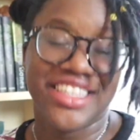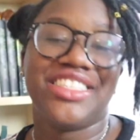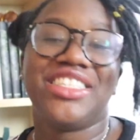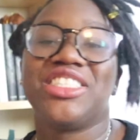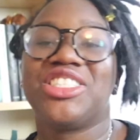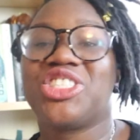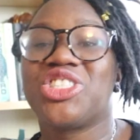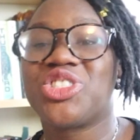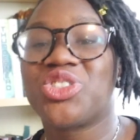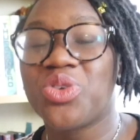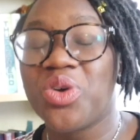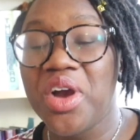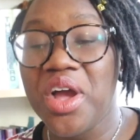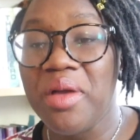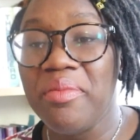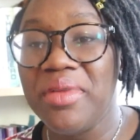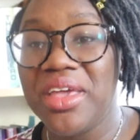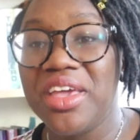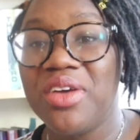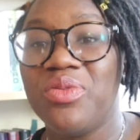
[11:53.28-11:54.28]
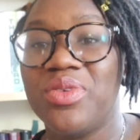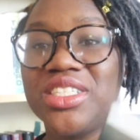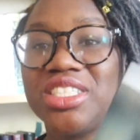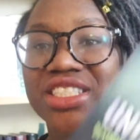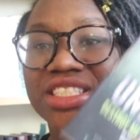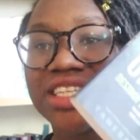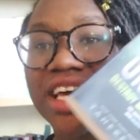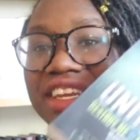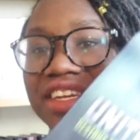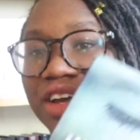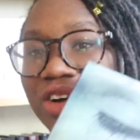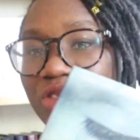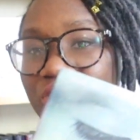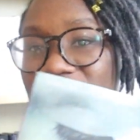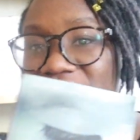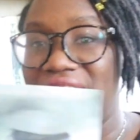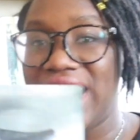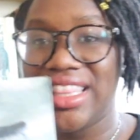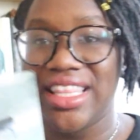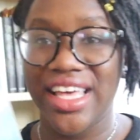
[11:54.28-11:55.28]
Destroy Me, which is a
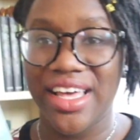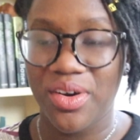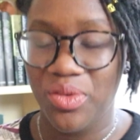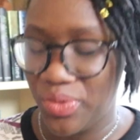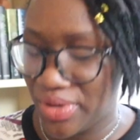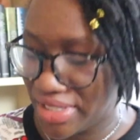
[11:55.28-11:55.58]
novella,